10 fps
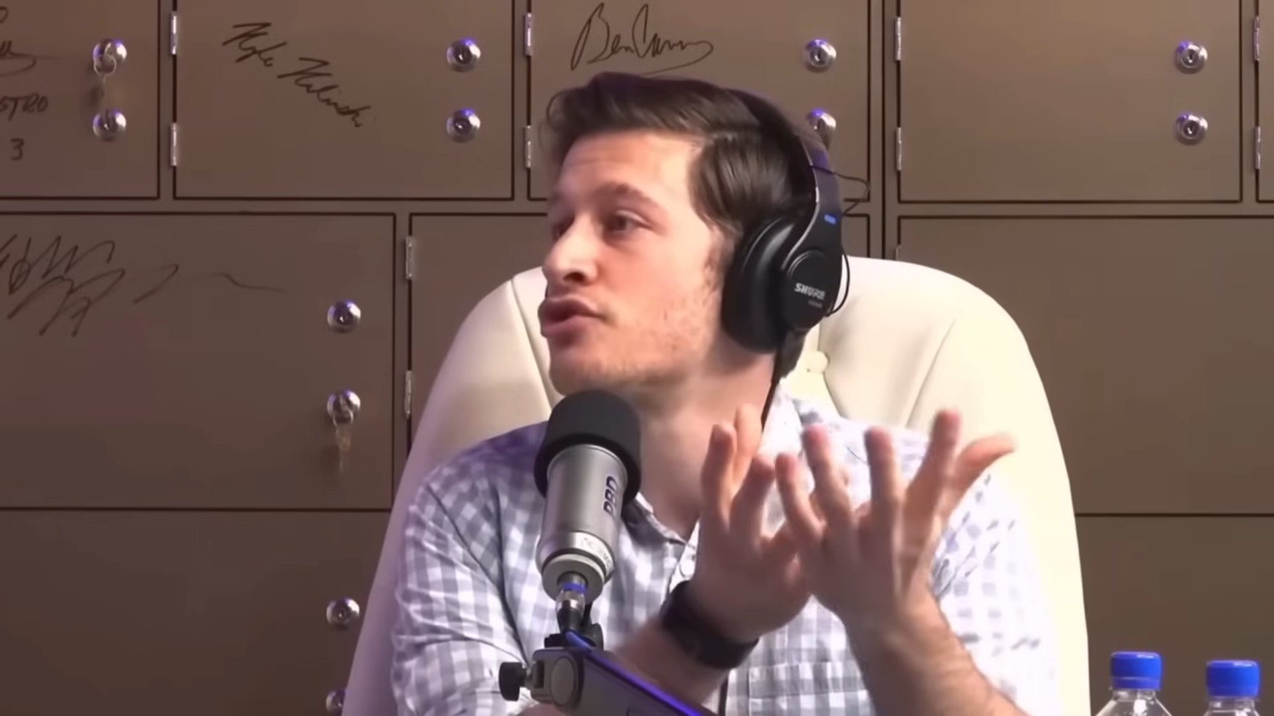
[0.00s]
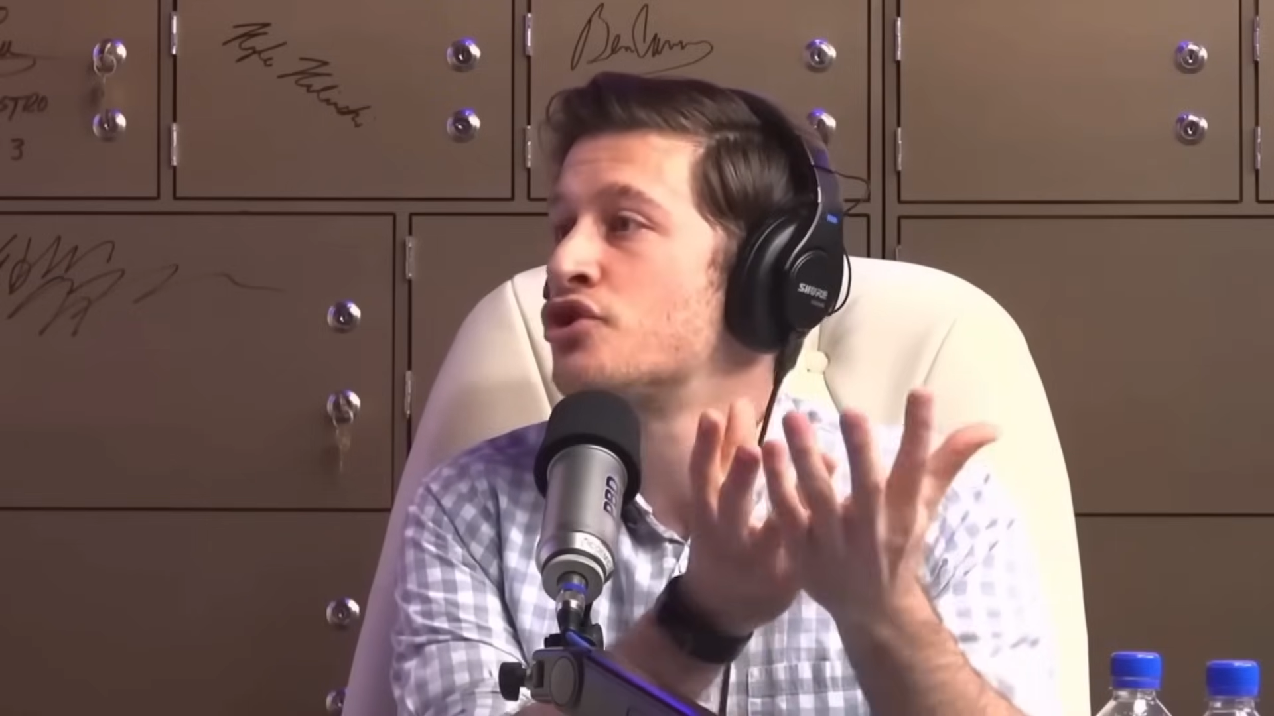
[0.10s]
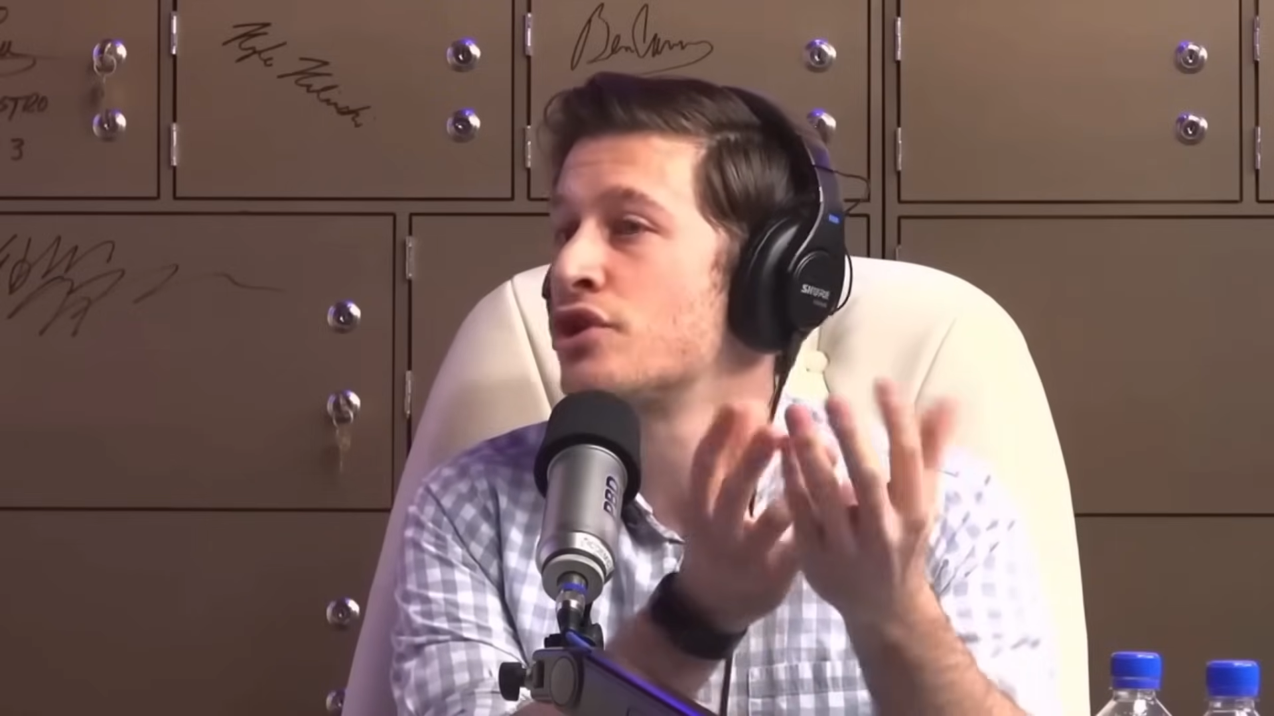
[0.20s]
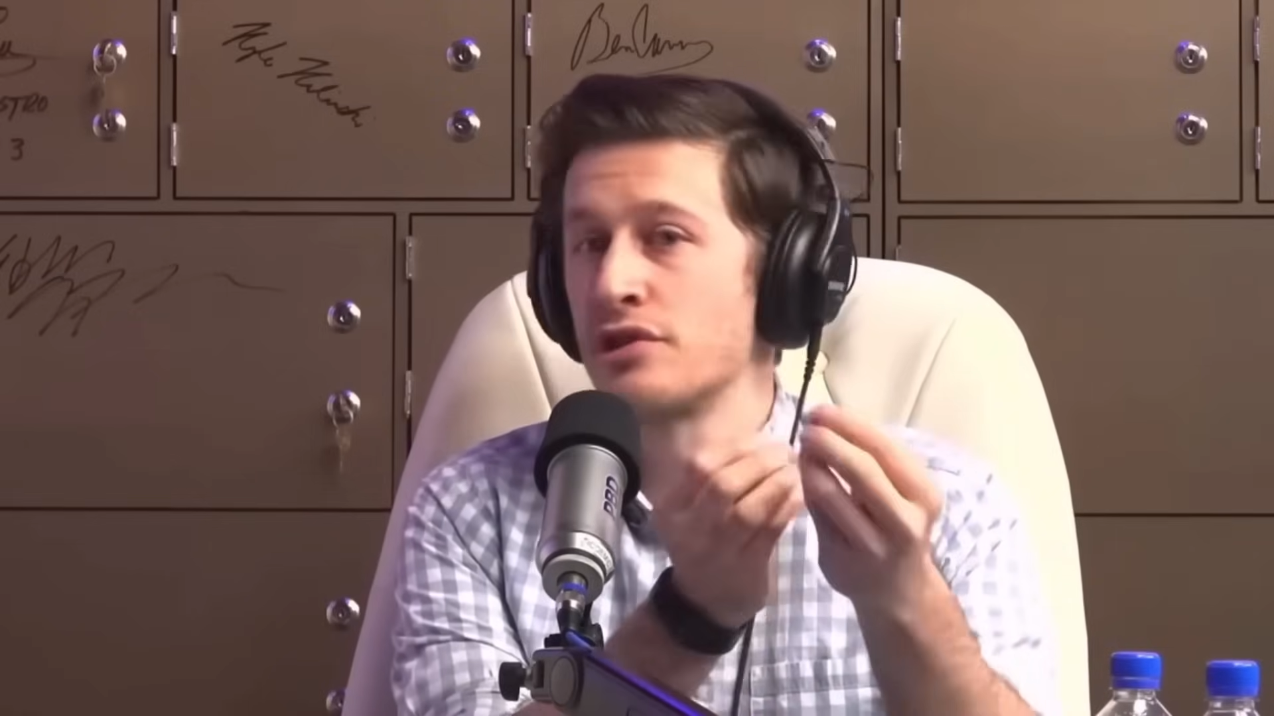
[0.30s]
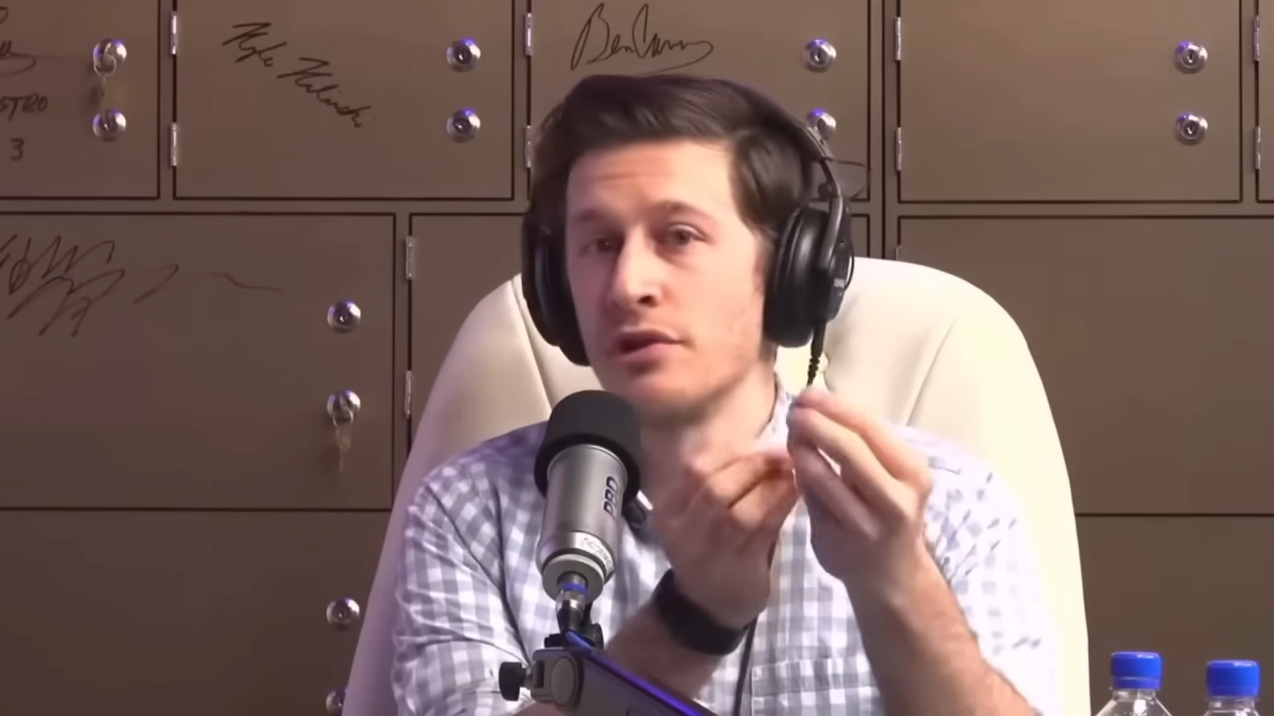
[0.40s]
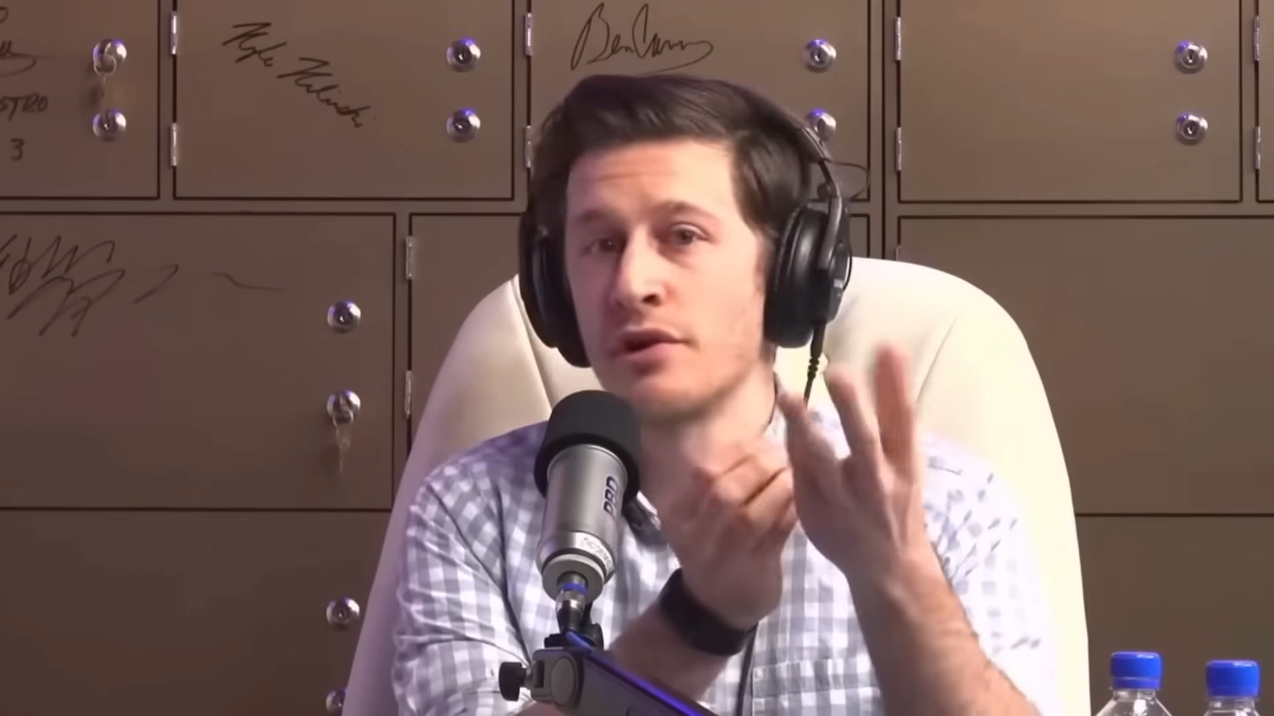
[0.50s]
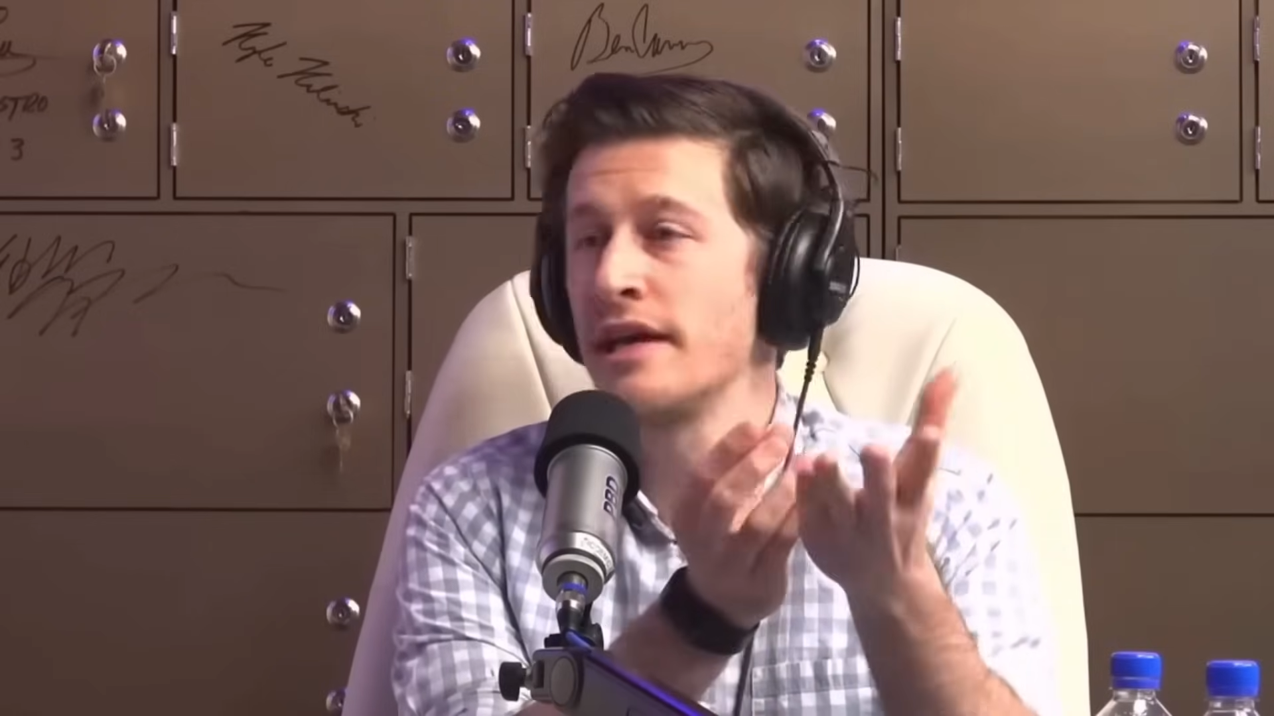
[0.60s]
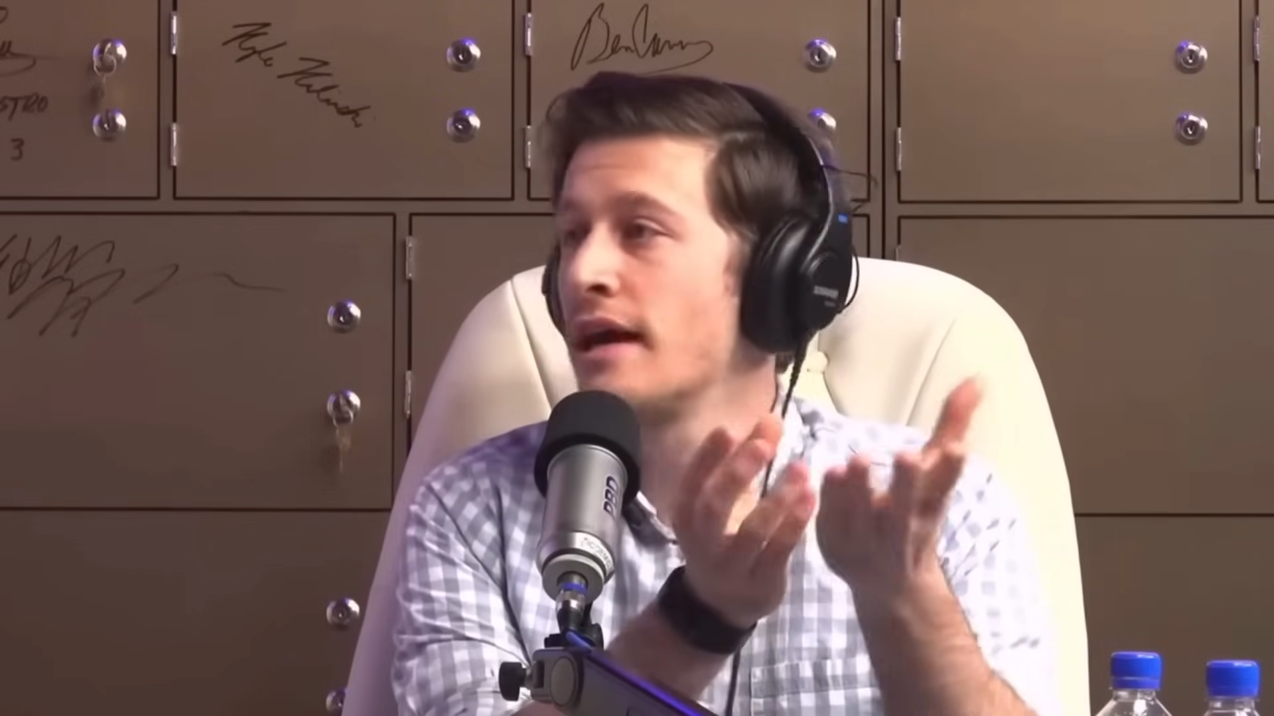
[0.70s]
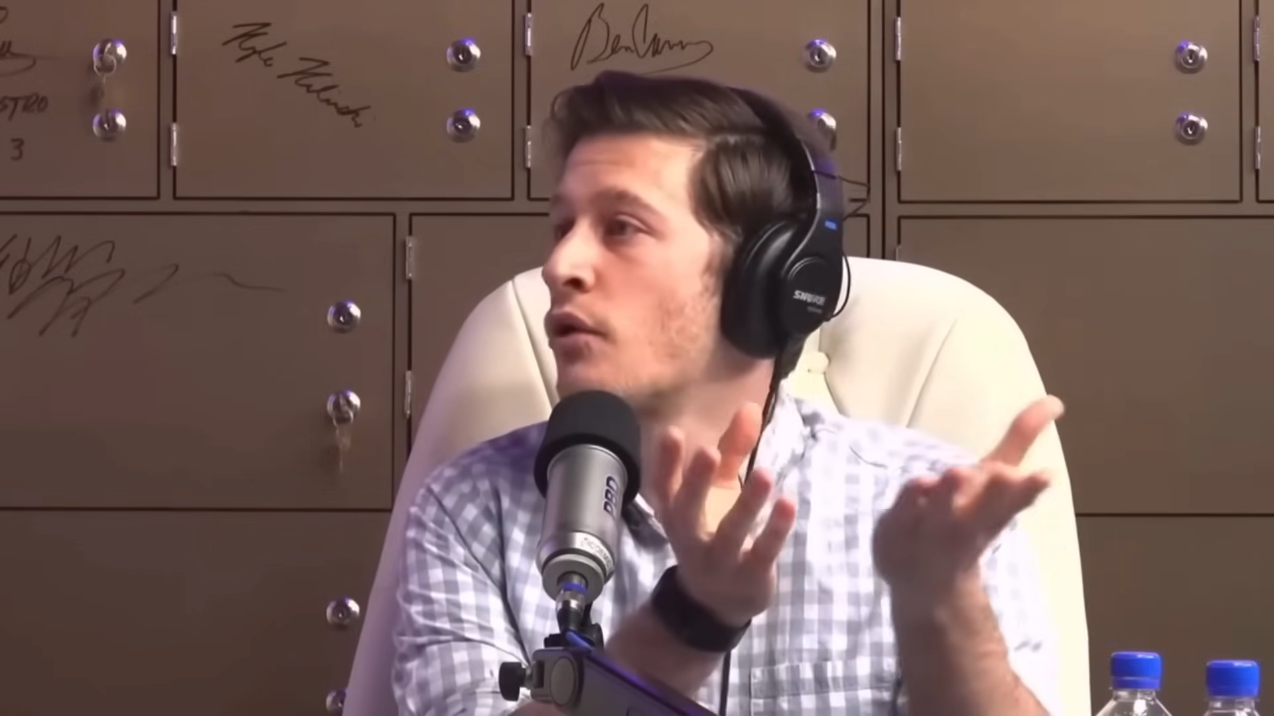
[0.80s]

just looking